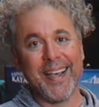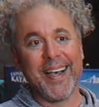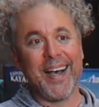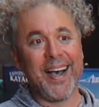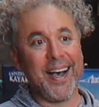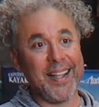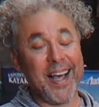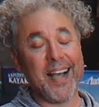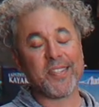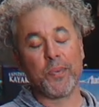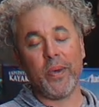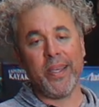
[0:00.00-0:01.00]

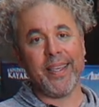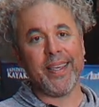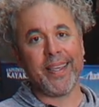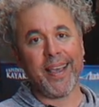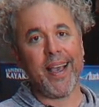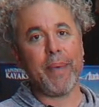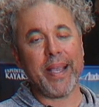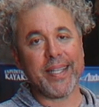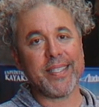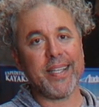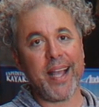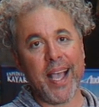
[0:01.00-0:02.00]
last week and came back
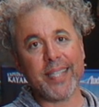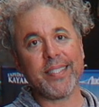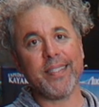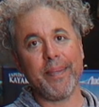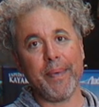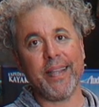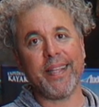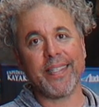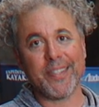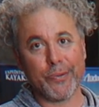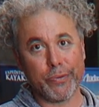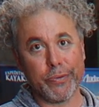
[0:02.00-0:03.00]
and said, actually, mate,
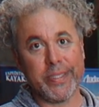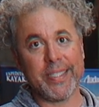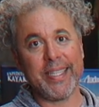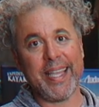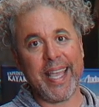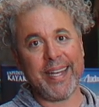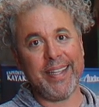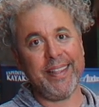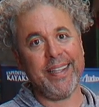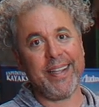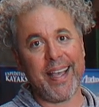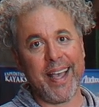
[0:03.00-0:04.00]
that's a really handy
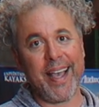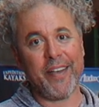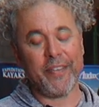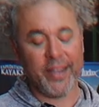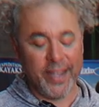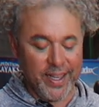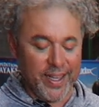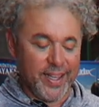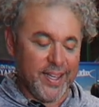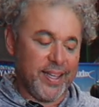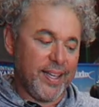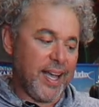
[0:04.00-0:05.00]
thing to have.
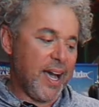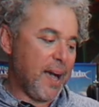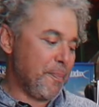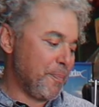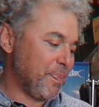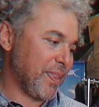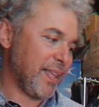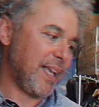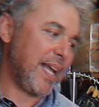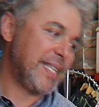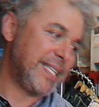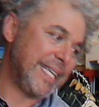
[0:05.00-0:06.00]

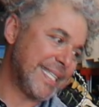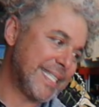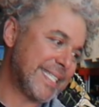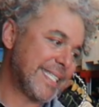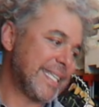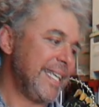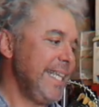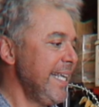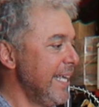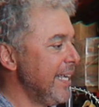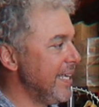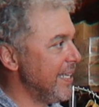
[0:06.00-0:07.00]
As you can
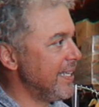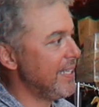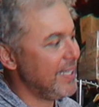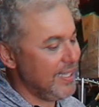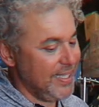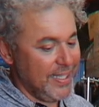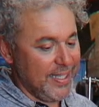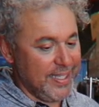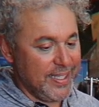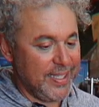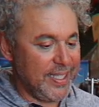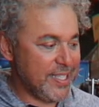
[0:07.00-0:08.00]
see,
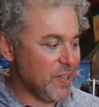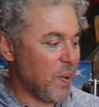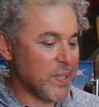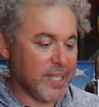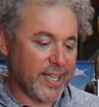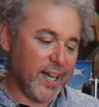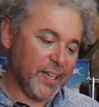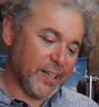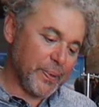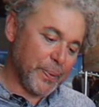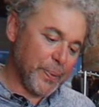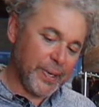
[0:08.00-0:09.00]
these guys are colour
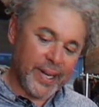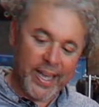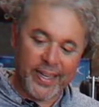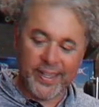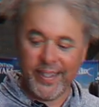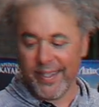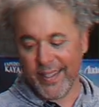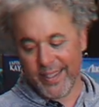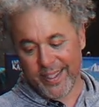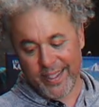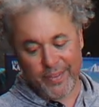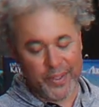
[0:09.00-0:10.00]
coordinated.
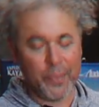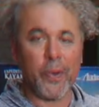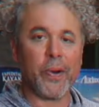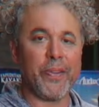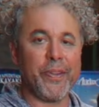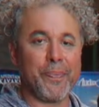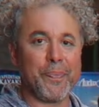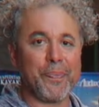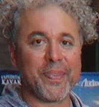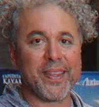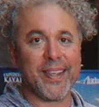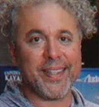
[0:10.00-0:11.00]
If you wanted them
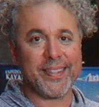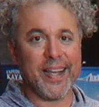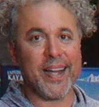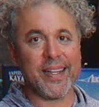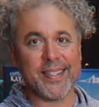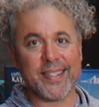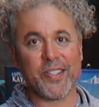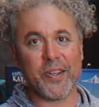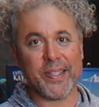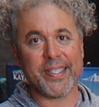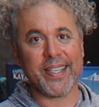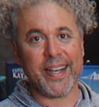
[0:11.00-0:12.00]
done in a
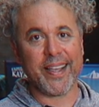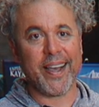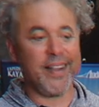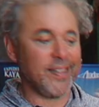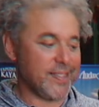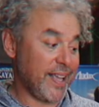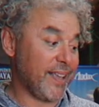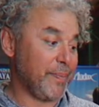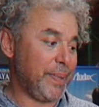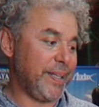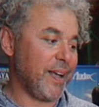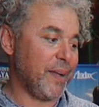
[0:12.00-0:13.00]
certain set of colours, that
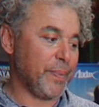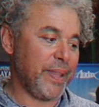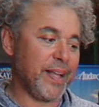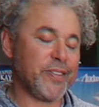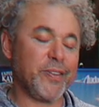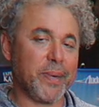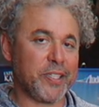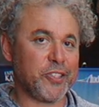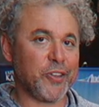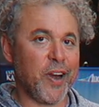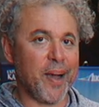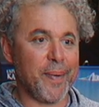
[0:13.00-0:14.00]
can be done without too much
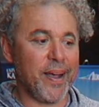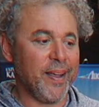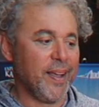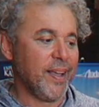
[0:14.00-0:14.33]
drama.